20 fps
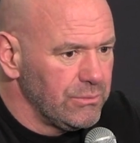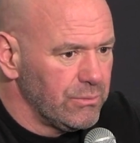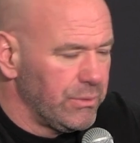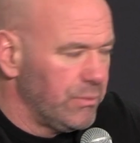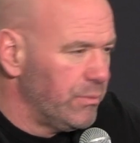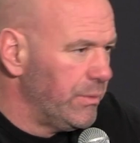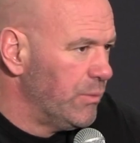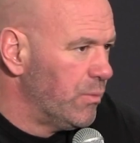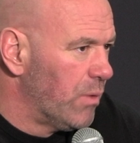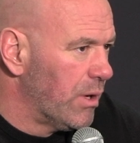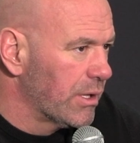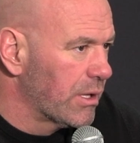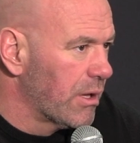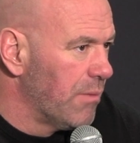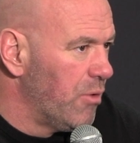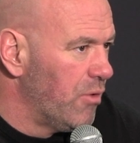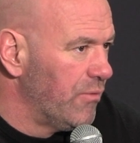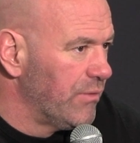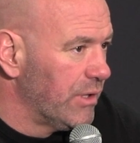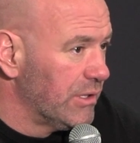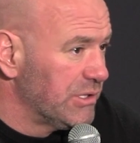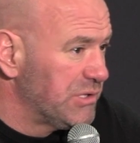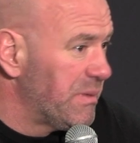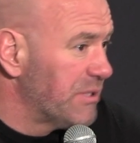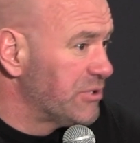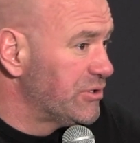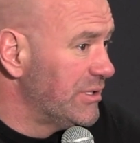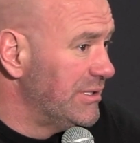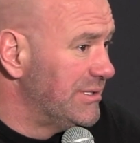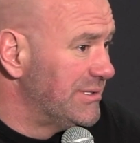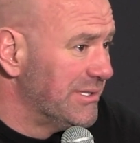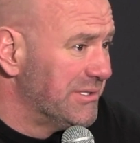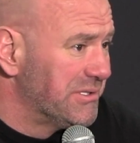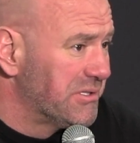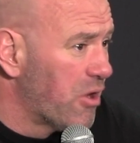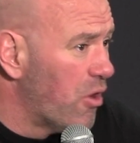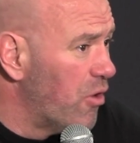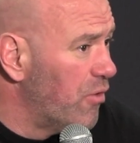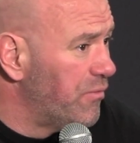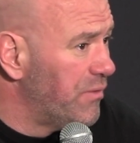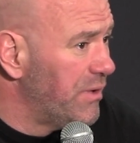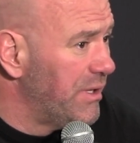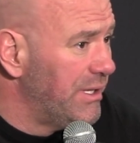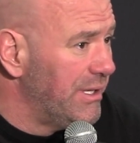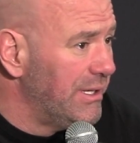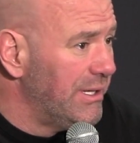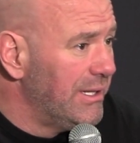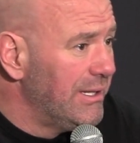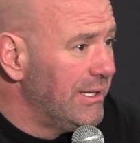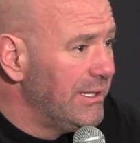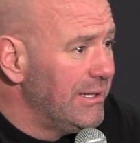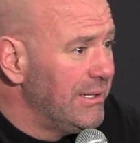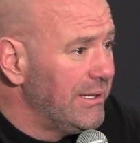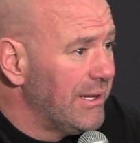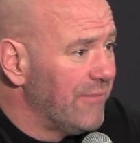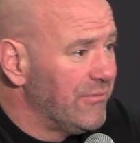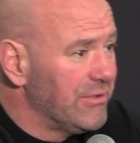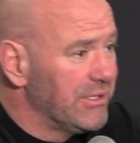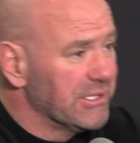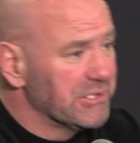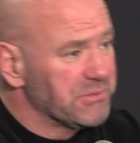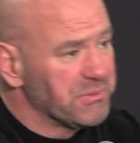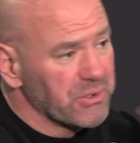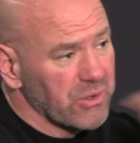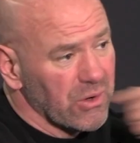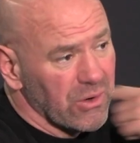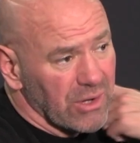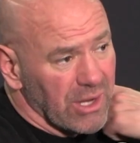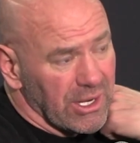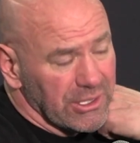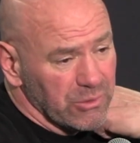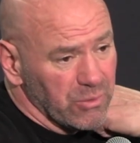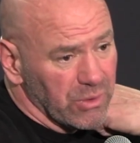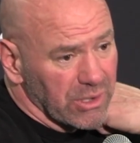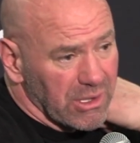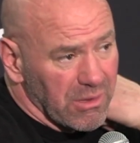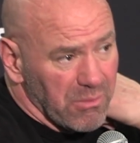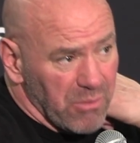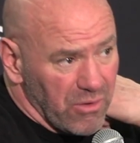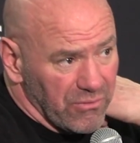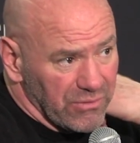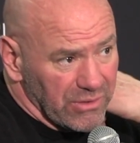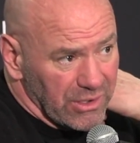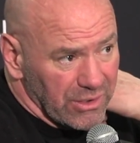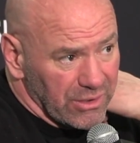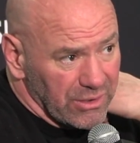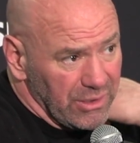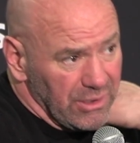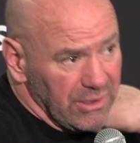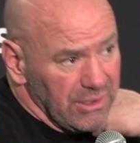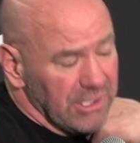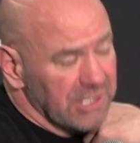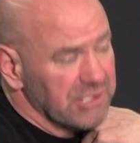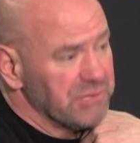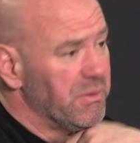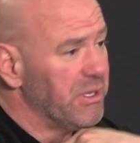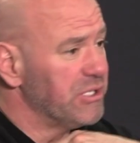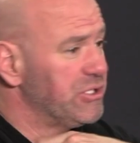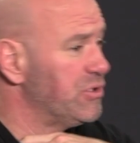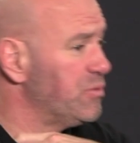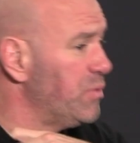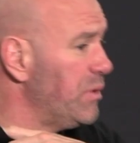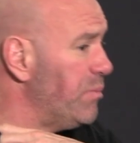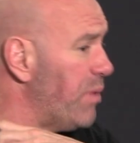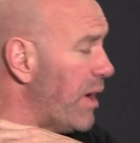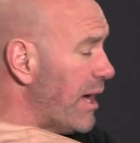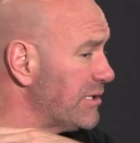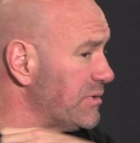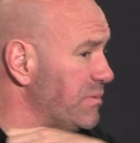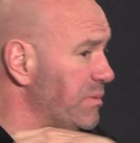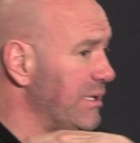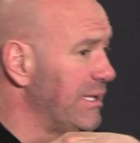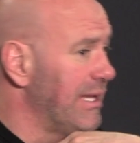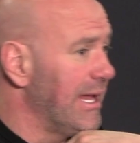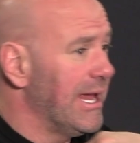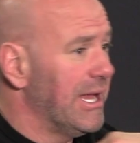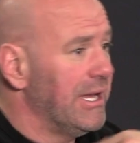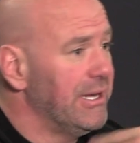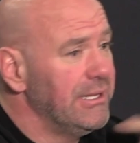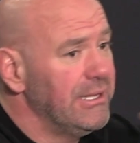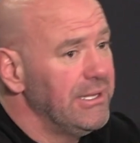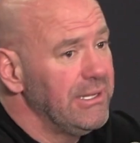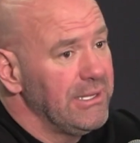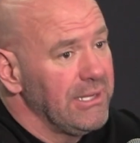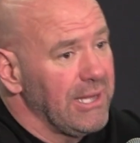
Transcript: we'd want to come over here, especially since COVID and everything that's been going on. You want to come over here as much as we possibly can.